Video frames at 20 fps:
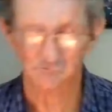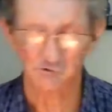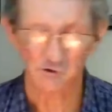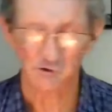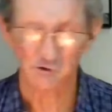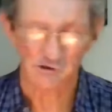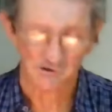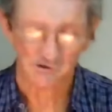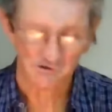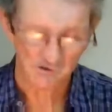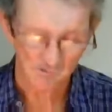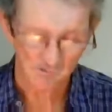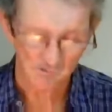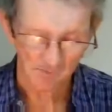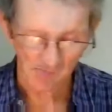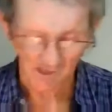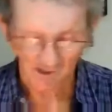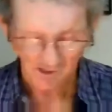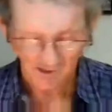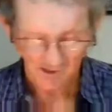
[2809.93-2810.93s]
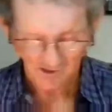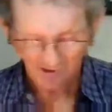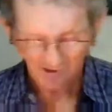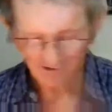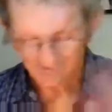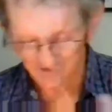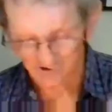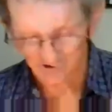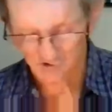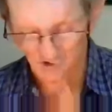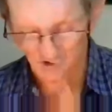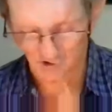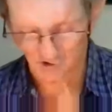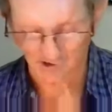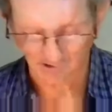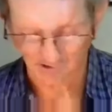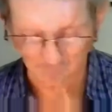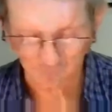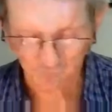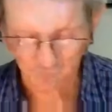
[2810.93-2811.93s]
units, that sort
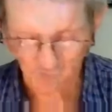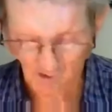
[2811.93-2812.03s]
of thing.